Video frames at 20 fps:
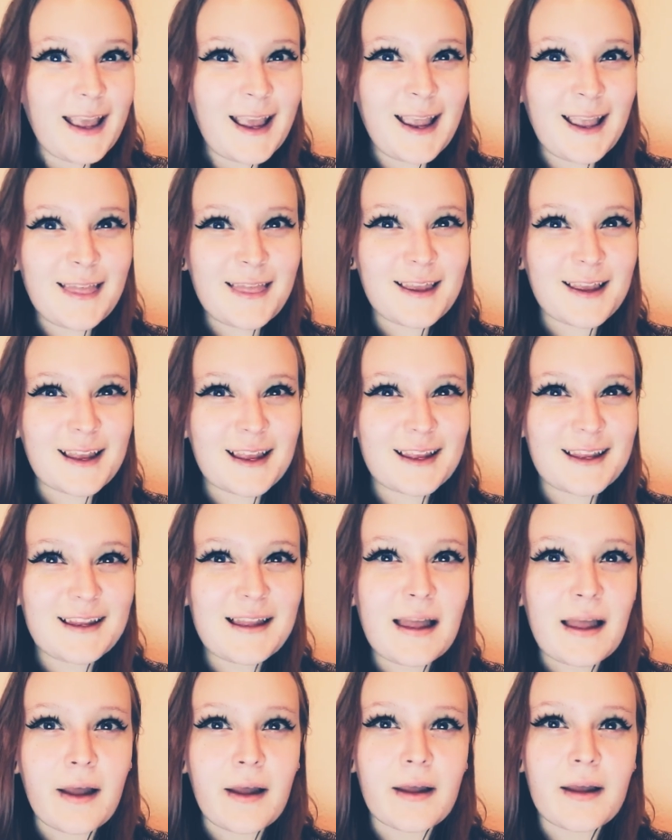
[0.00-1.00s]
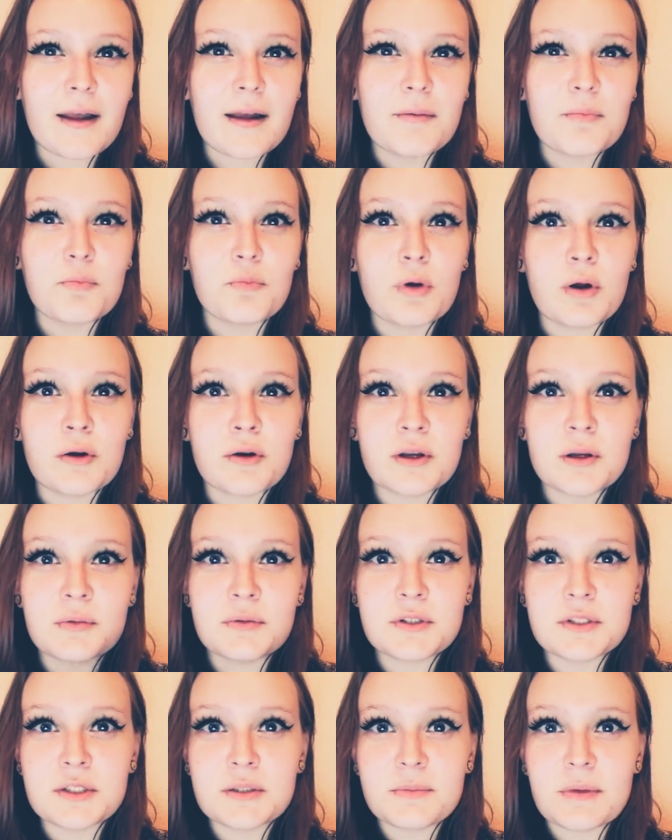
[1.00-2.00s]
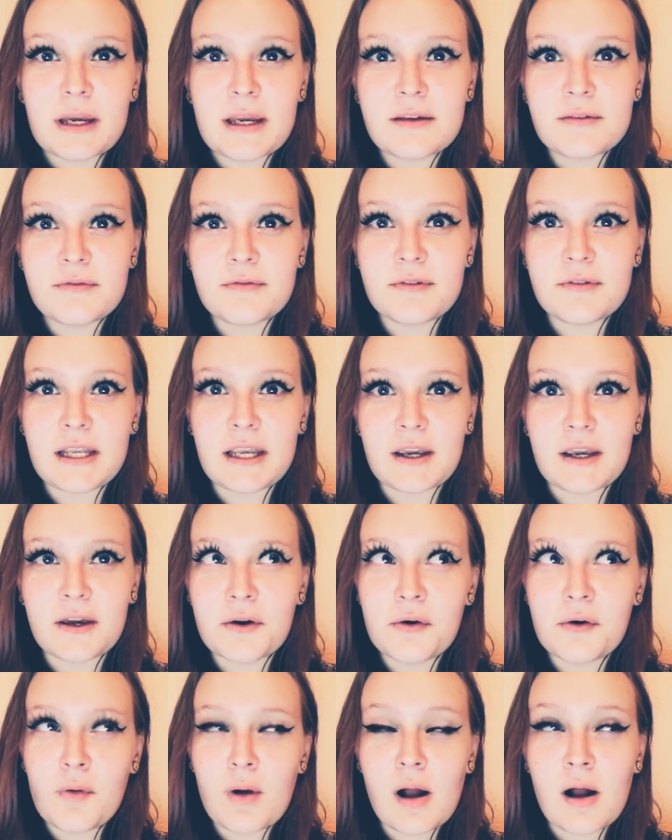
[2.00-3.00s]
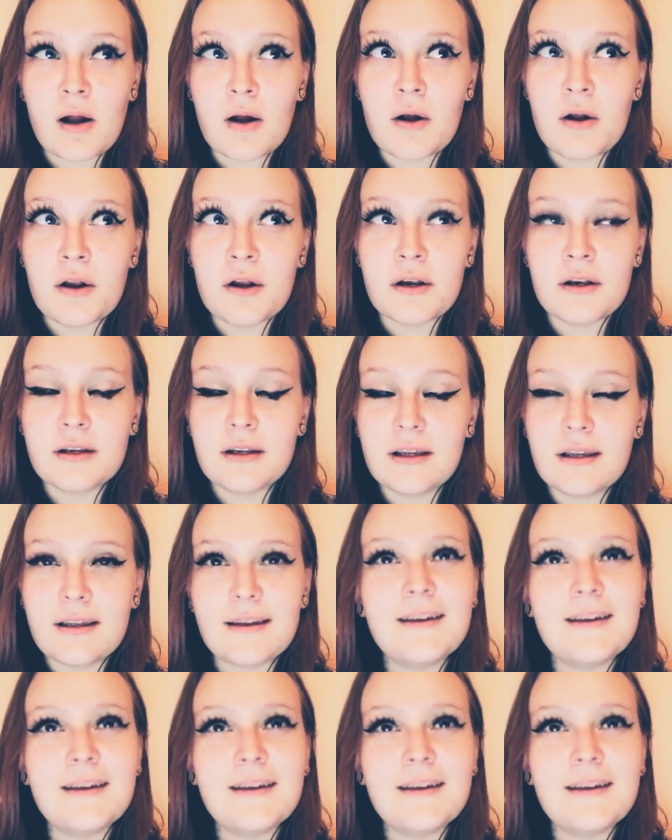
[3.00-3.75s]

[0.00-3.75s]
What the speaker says: Hey there, welcome to my video on